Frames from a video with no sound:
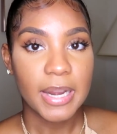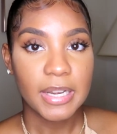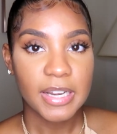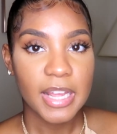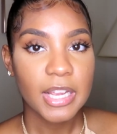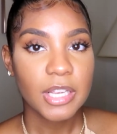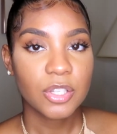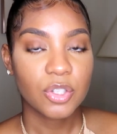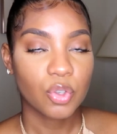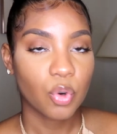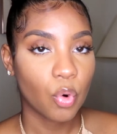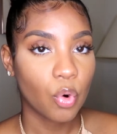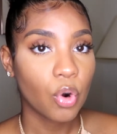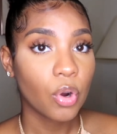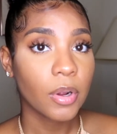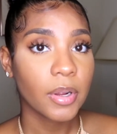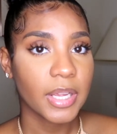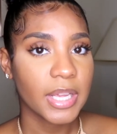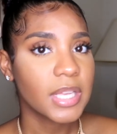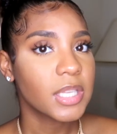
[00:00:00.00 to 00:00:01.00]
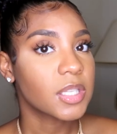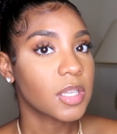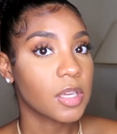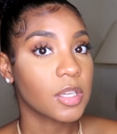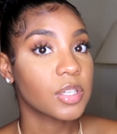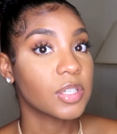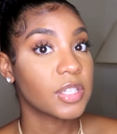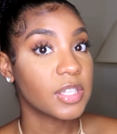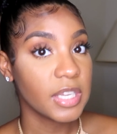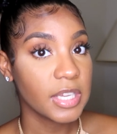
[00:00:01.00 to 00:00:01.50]
next tour is
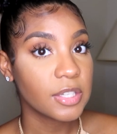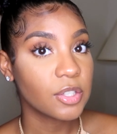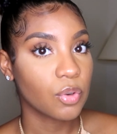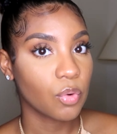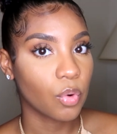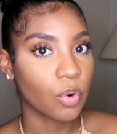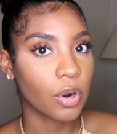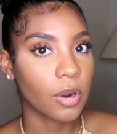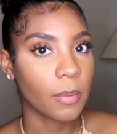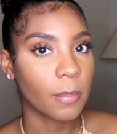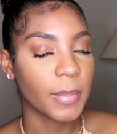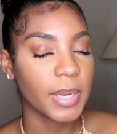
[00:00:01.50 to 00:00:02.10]
a sea tour,